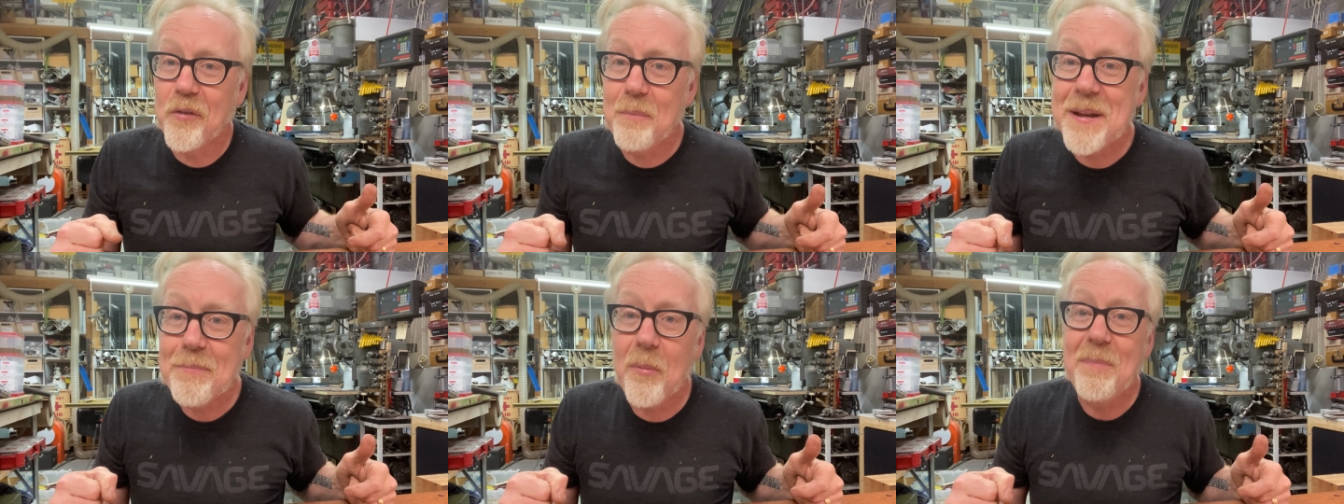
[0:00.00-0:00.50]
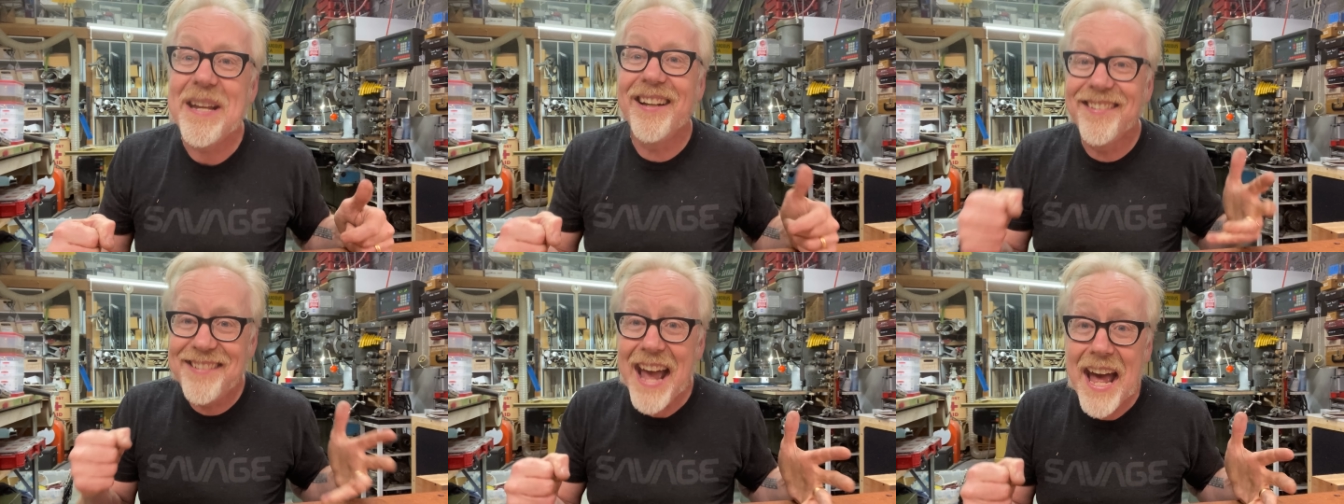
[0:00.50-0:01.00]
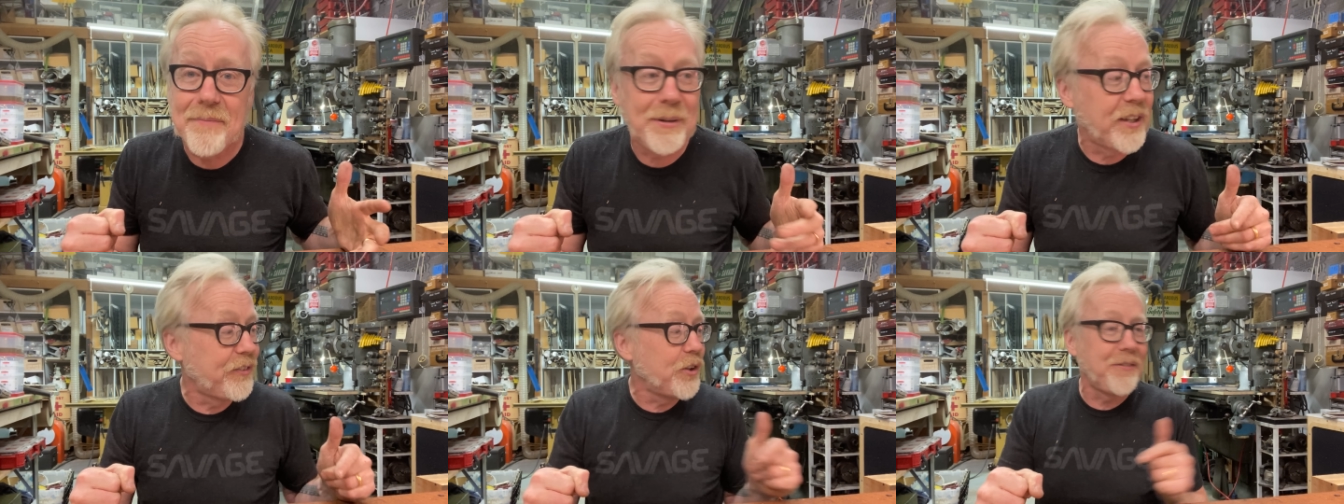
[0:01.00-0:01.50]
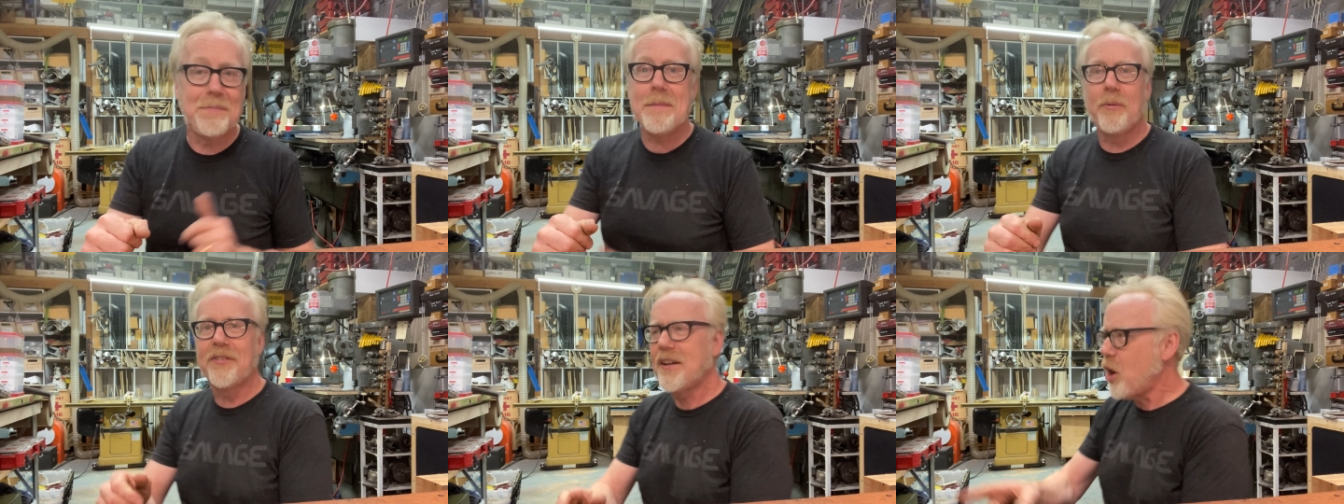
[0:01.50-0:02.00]
for people being dead because those
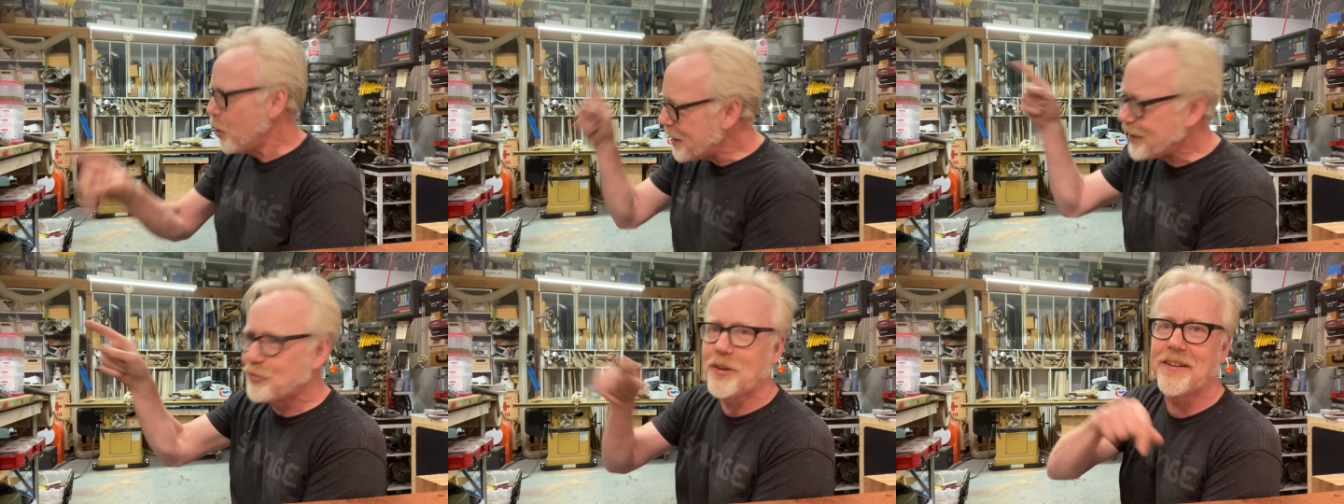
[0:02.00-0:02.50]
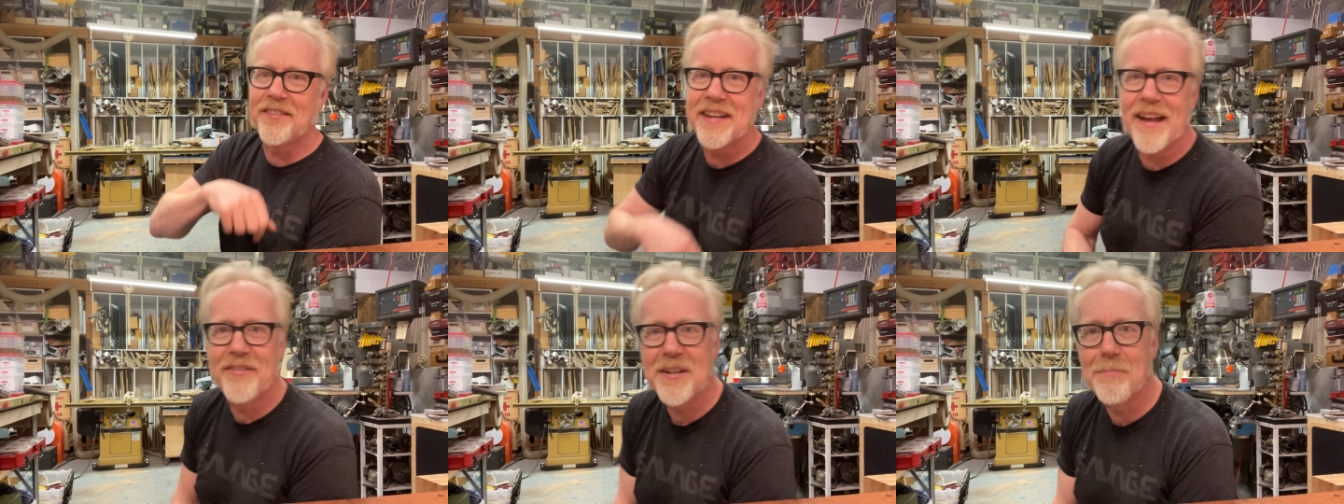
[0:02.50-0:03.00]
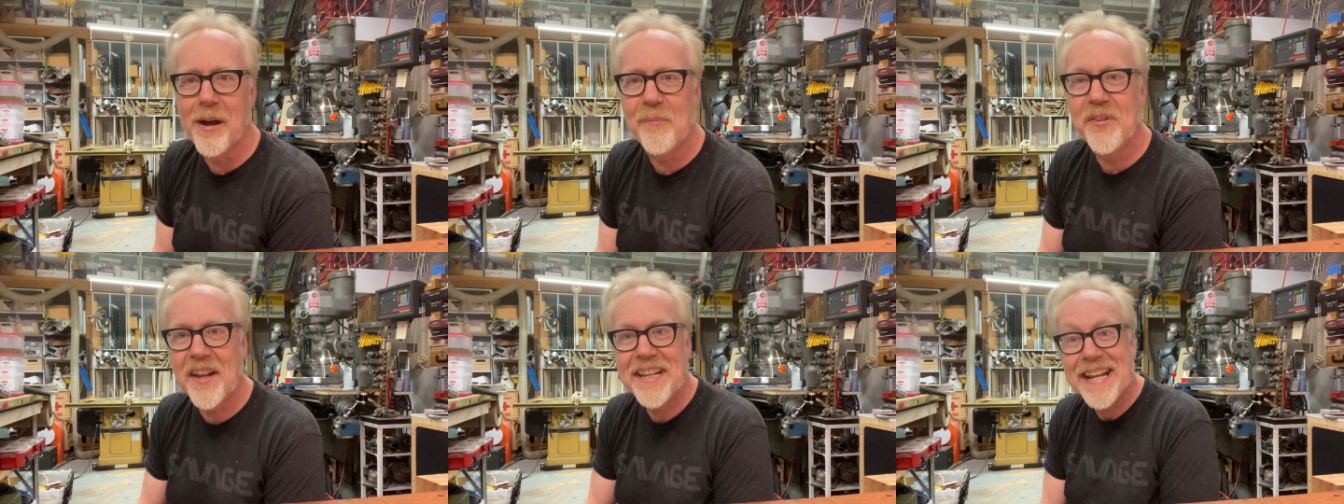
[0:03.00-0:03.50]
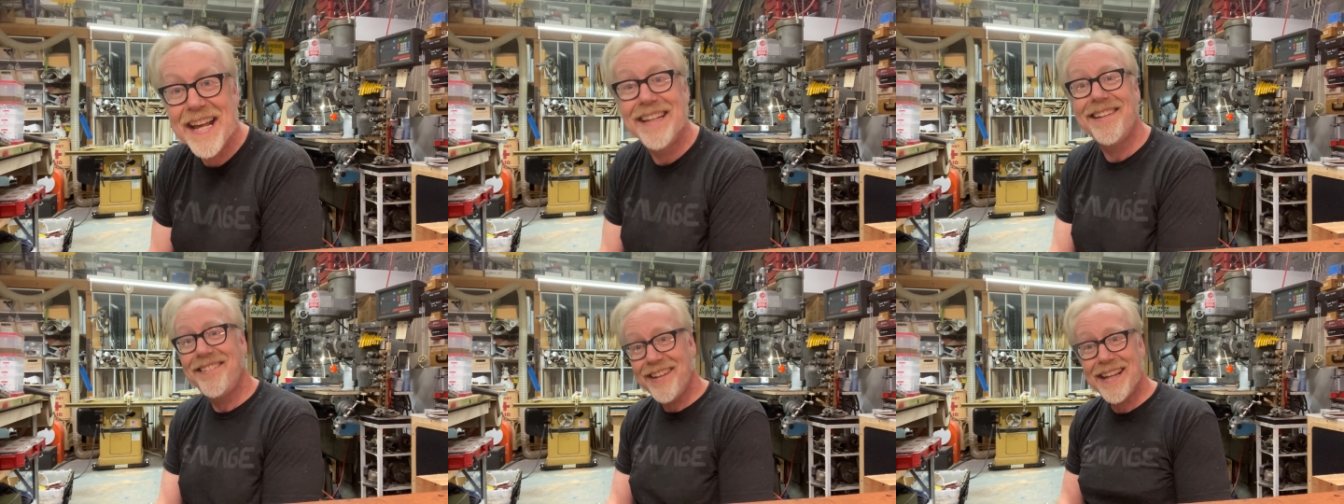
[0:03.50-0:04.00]
people said, "Oh, that truck doesn't have any bombs on it," and
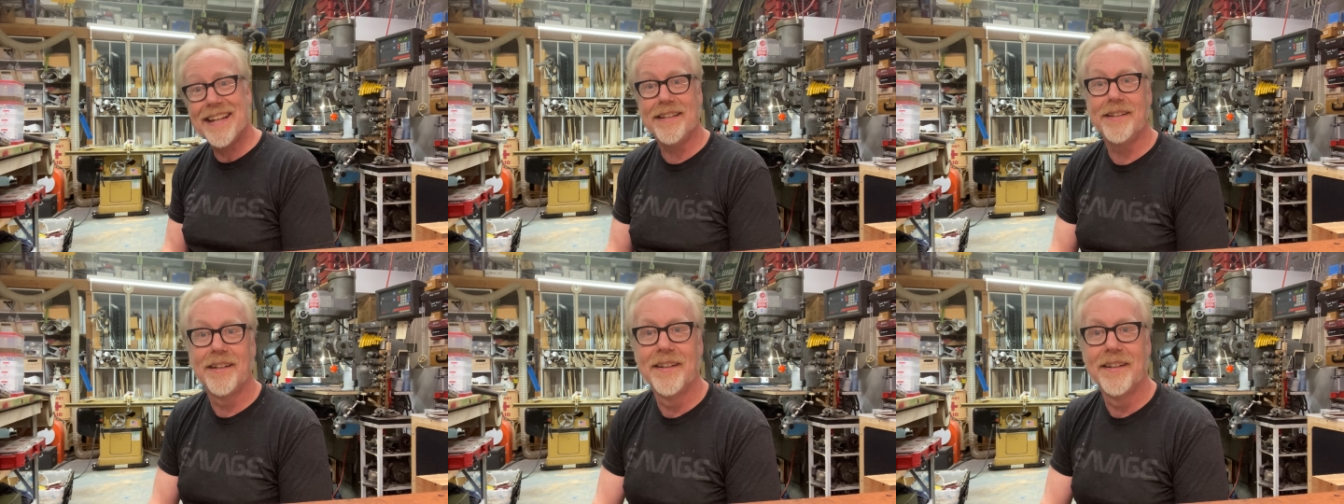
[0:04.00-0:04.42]
it did.